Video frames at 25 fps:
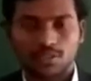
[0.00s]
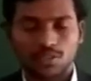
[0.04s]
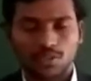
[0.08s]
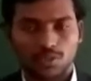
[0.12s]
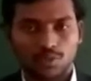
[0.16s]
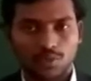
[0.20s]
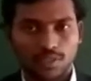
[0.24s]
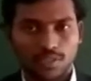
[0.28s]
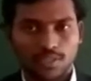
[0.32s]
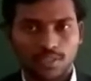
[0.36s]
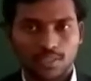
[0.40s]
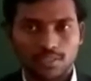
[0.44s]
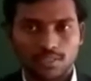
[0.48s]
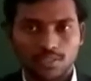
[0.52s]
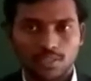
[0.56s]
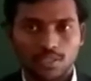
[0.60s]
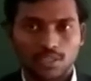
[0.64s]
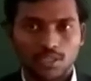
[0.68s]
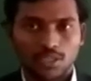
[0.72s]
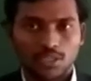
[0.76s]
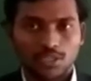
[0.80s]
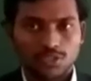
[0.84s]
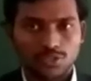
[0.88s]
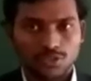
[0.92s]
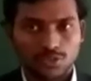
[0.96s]
known as
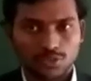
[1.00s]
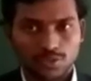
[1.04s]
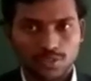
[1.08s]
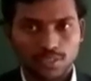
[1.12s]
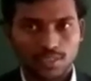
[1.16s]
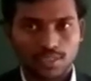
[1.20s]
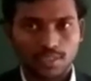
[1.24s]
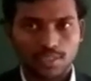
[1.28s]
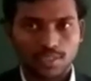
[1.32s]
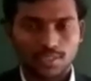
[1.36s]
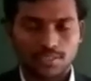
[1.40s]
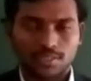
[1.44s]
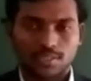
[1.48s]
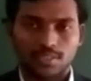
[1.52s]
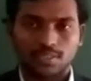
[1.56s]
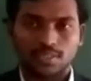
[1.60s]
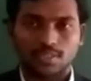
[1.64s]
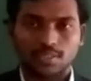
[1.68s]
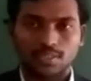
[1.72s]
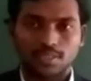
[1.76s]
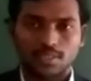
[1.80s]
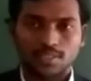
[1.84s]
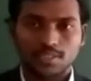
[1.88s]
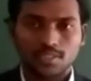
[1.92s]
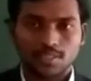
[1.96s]
dual
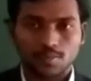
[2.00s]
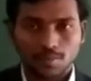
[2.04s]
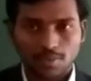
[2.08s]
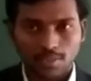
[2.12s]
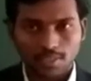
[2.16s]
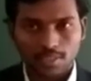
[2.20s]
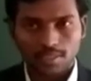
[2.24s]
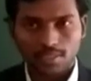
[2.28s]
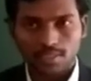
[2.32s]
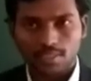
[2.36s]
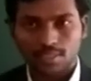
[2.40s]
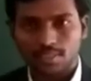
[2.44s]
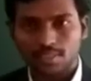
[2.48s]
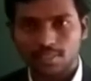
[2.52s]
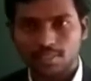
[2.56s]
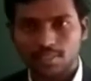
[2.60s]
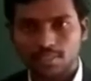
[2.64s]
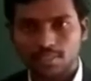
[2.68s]
nature. Similarly,